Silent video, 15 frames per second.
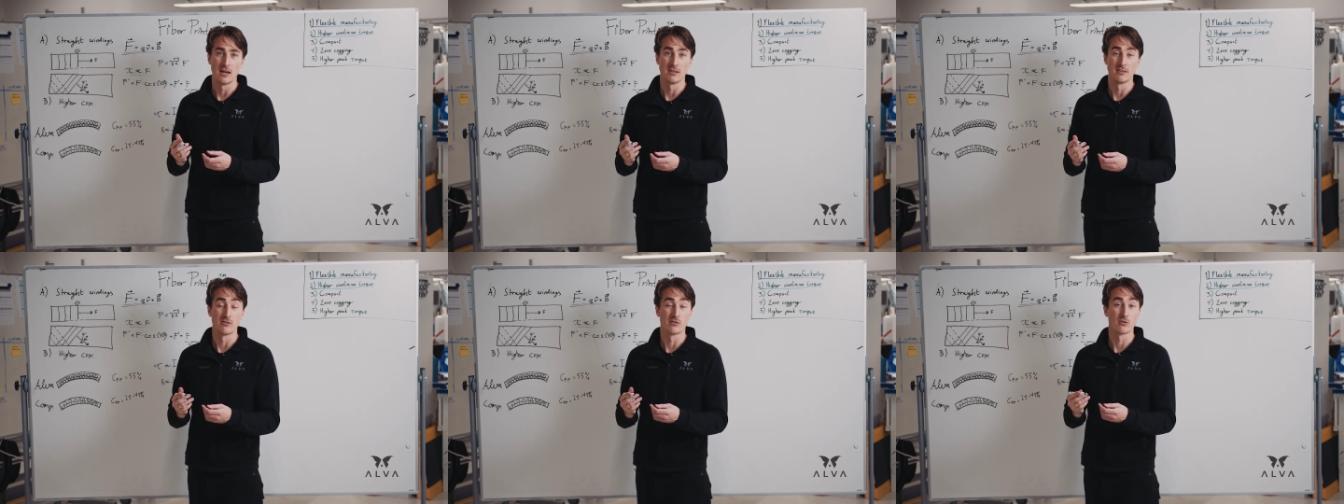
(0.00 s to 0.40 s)

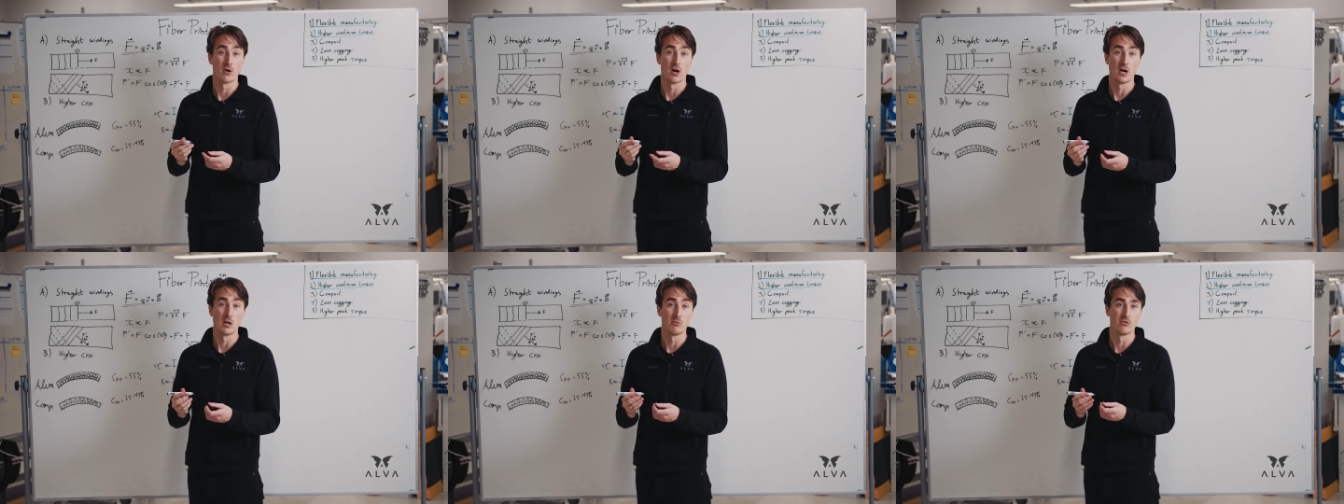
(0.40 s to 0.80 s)

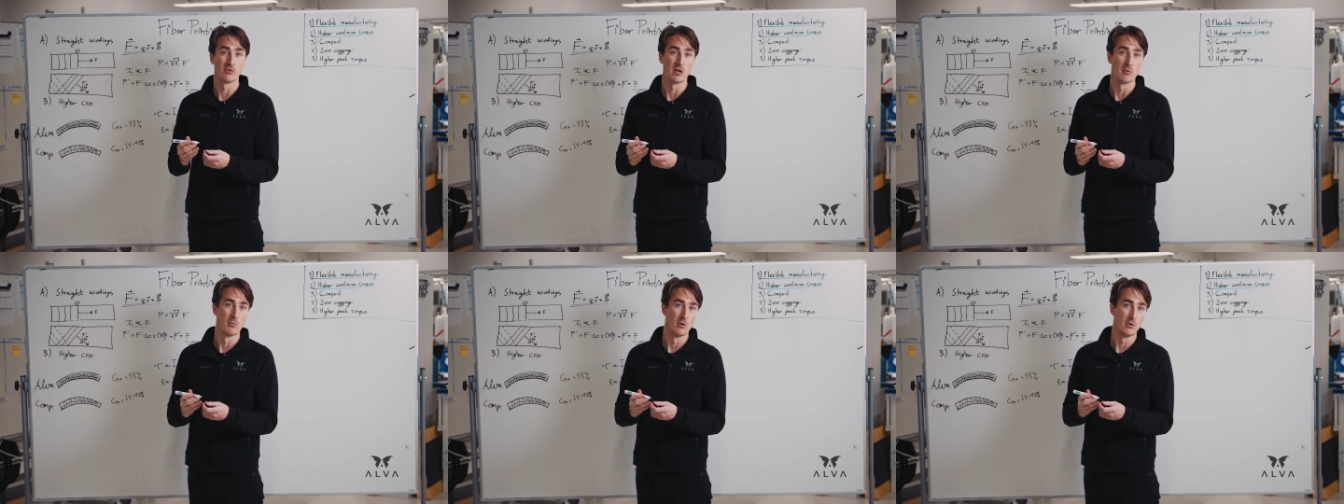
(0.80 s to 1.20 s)
describes
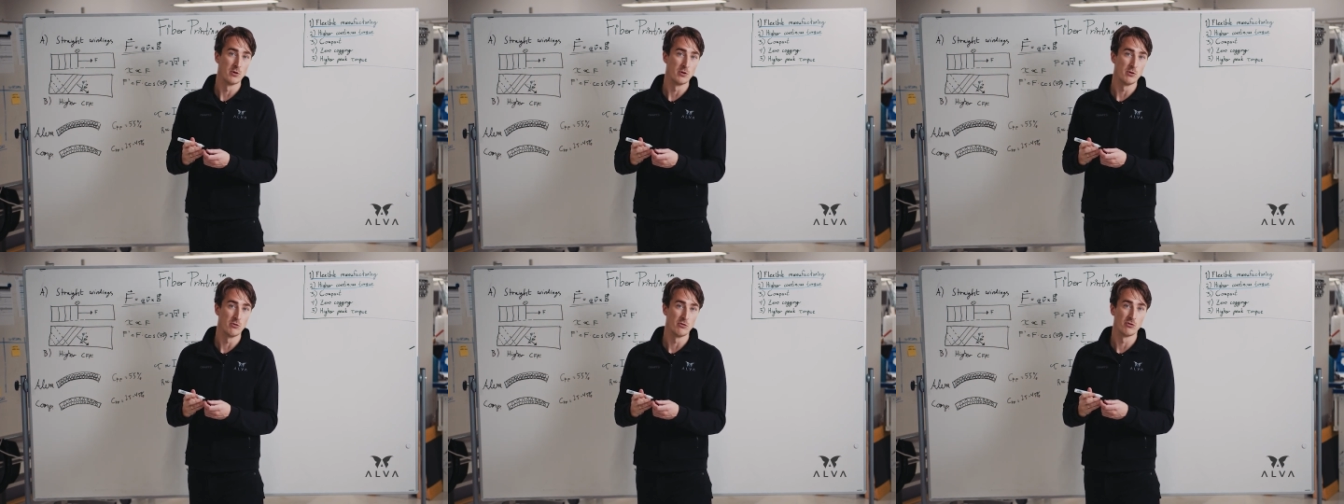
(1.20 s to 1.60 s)
a
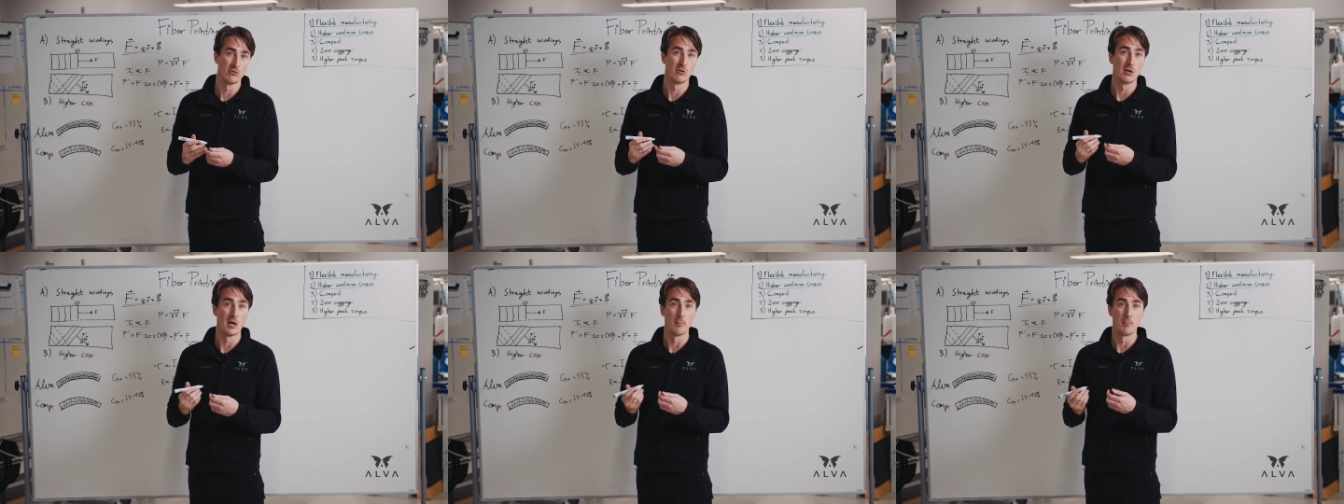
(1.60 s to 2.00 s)
motor's
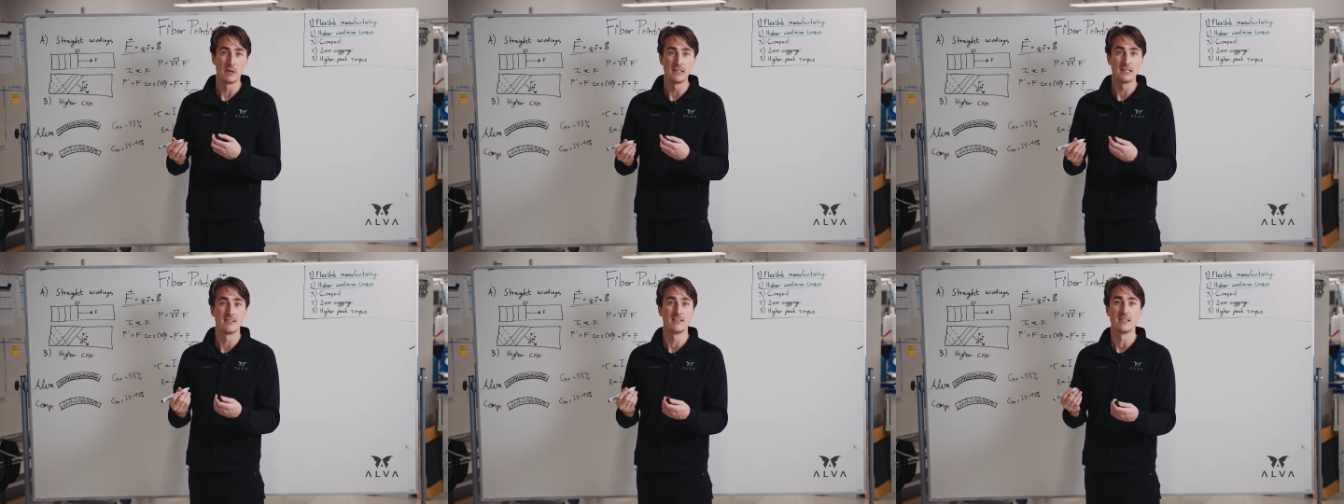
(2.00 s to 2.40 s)

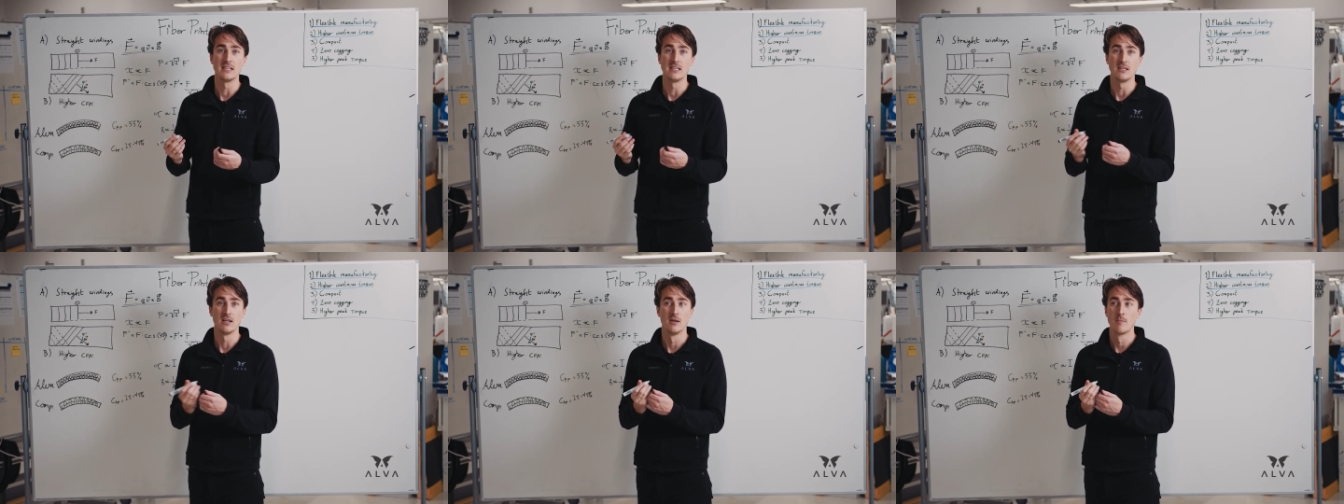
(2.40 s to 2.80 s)

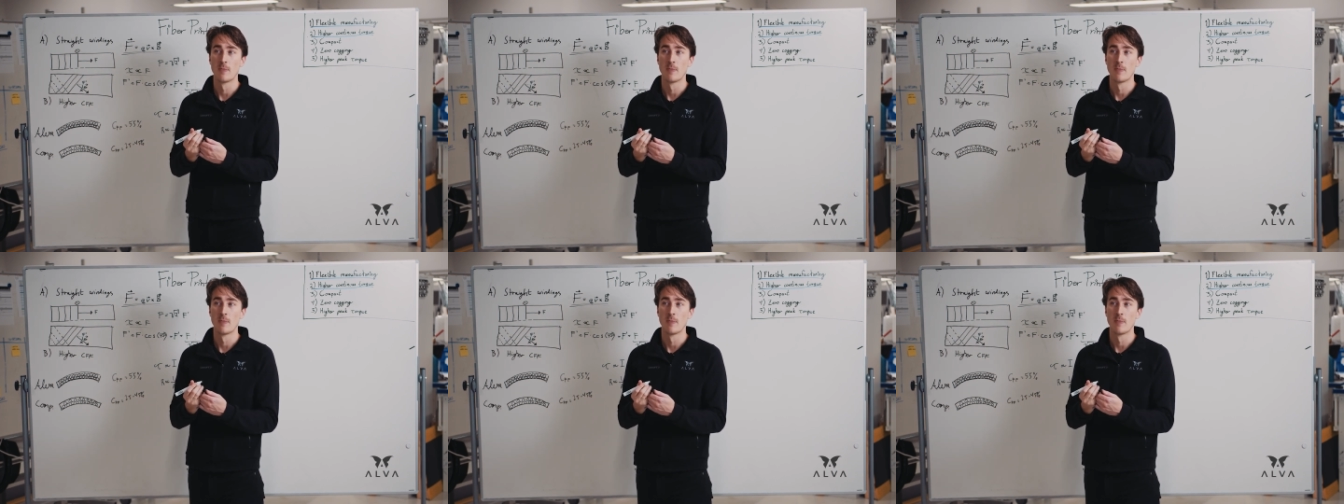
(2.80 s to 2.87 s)
ability